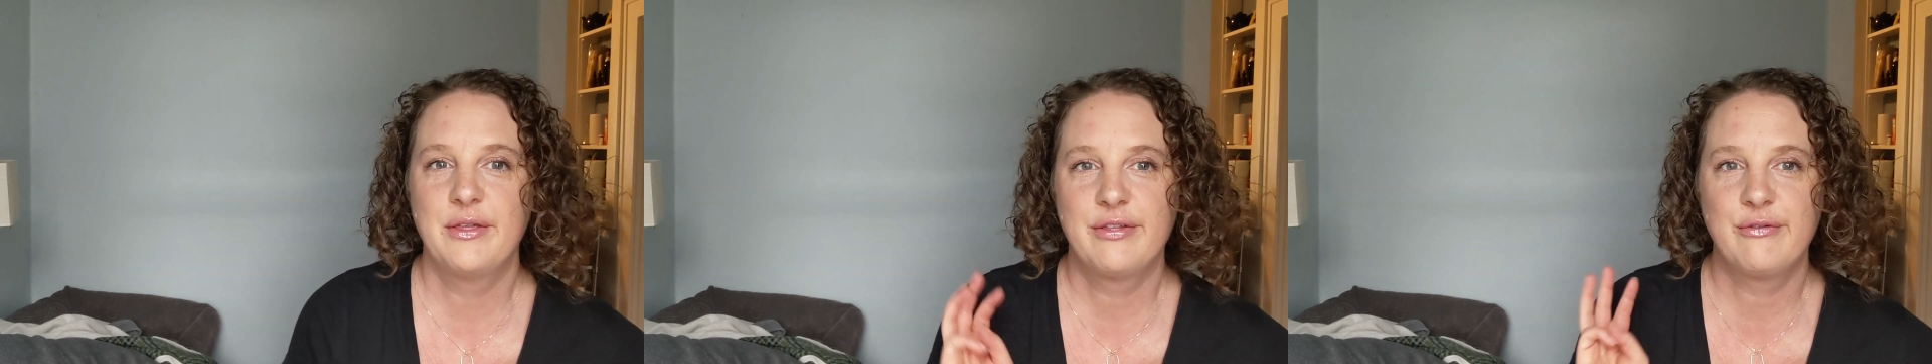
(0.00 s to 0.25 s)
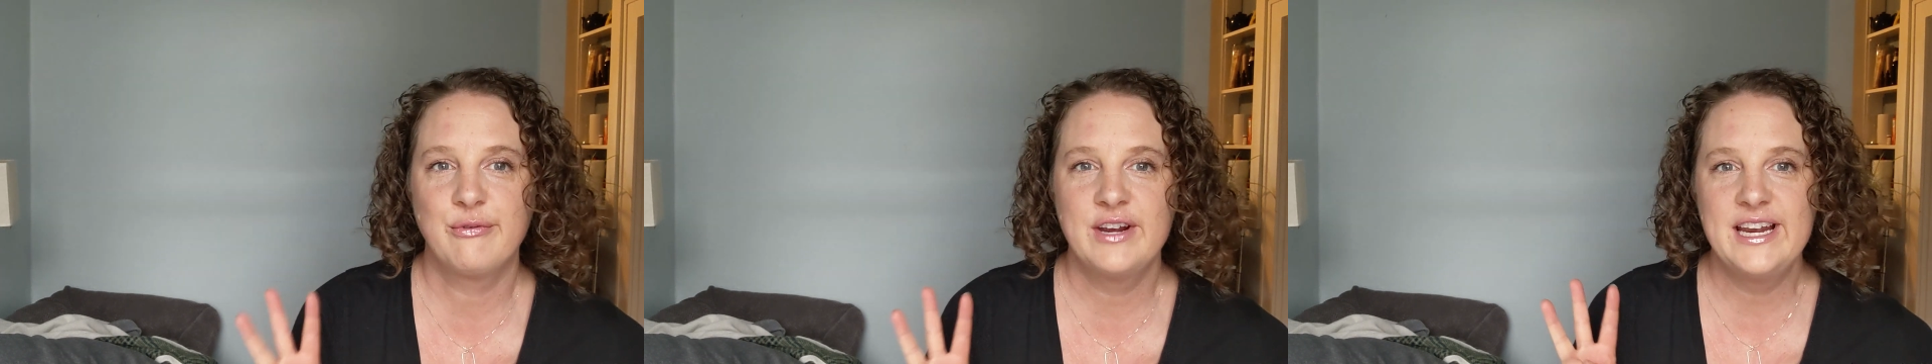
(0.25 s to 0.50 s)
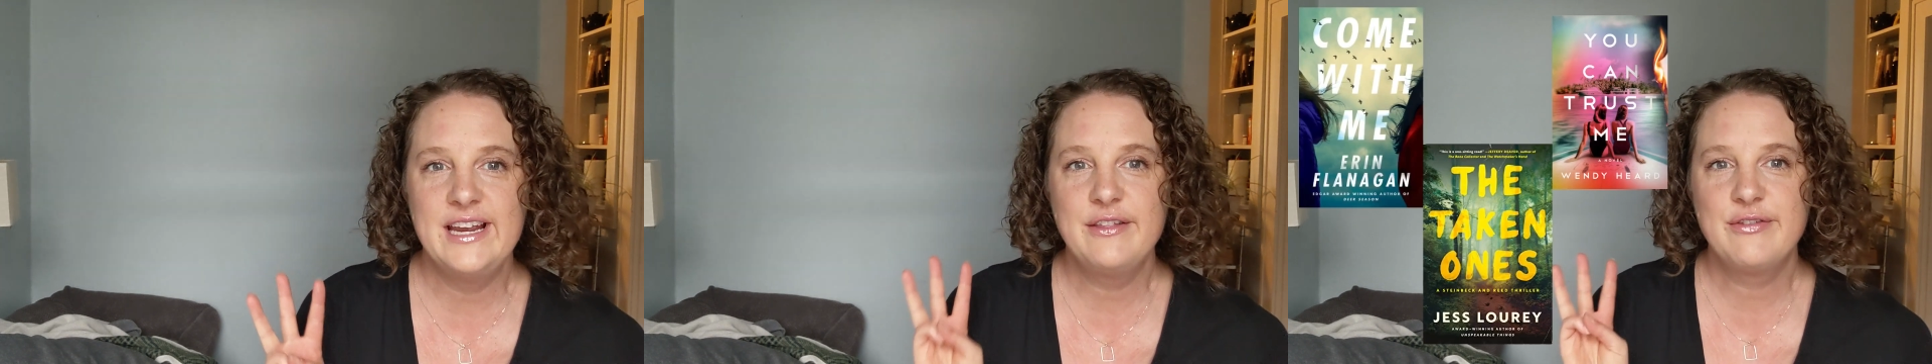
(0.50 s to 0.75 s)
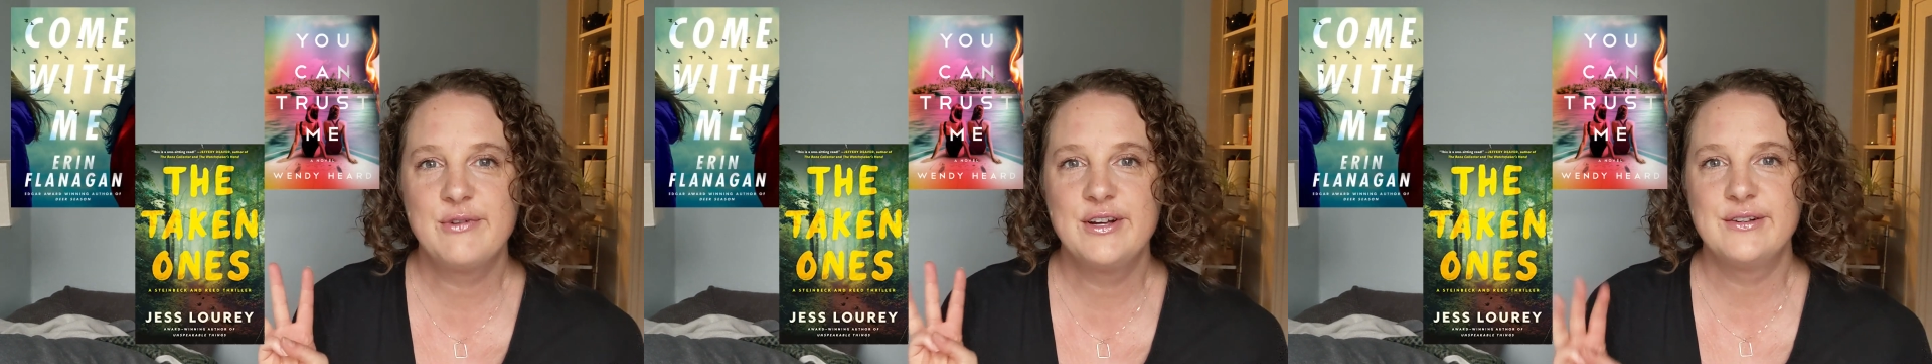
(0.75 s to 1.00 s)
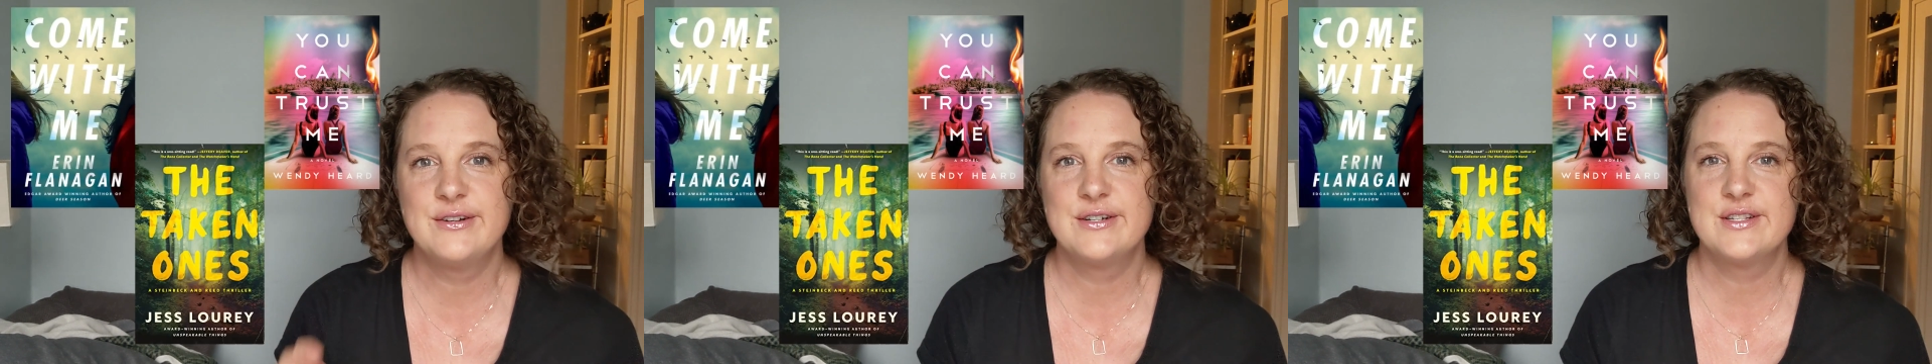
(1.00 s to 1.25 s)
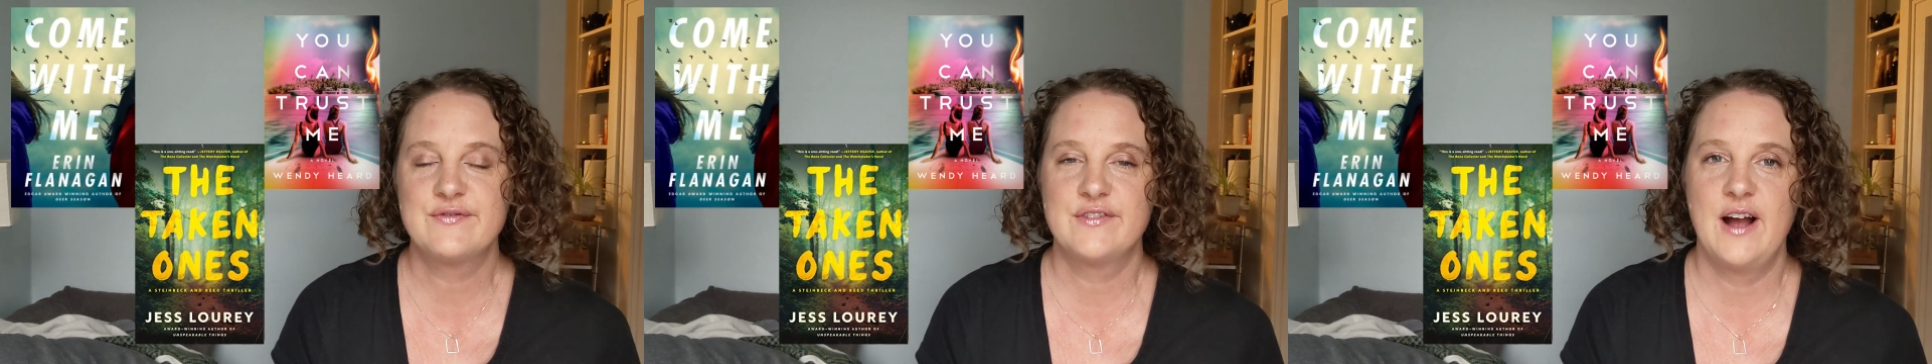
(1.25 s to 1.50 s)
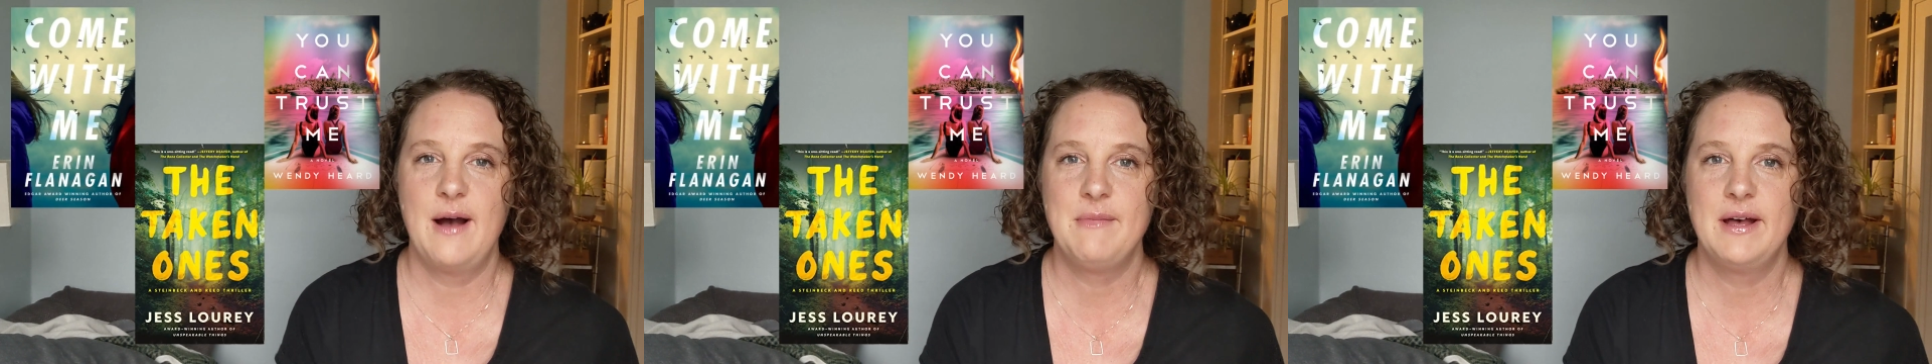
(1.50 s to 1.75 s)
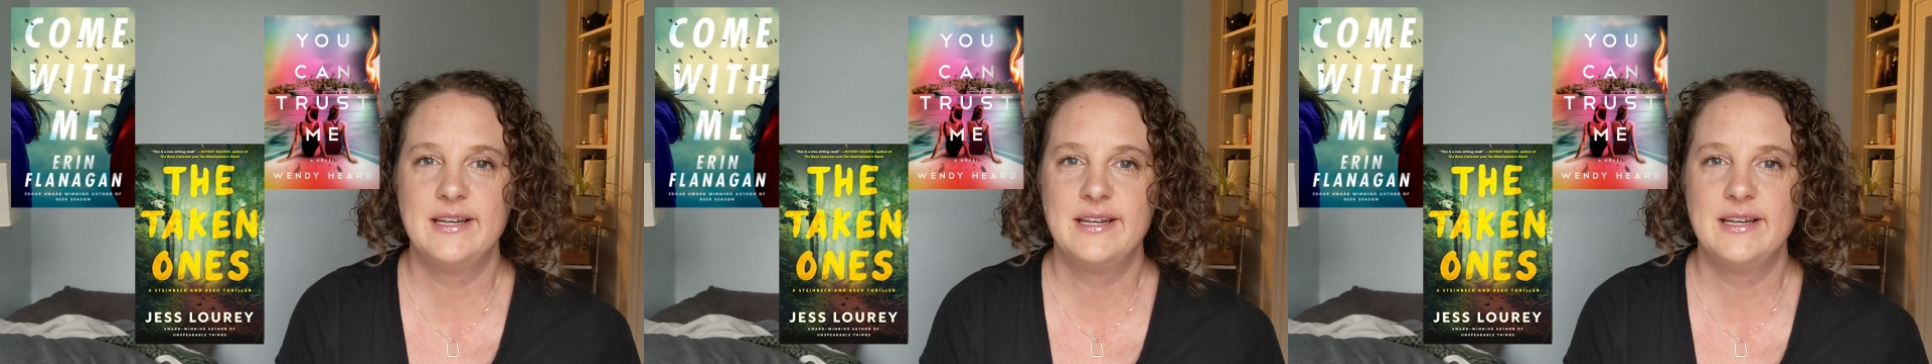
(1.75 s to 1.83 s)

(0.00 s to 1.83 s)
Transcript: three thrillers from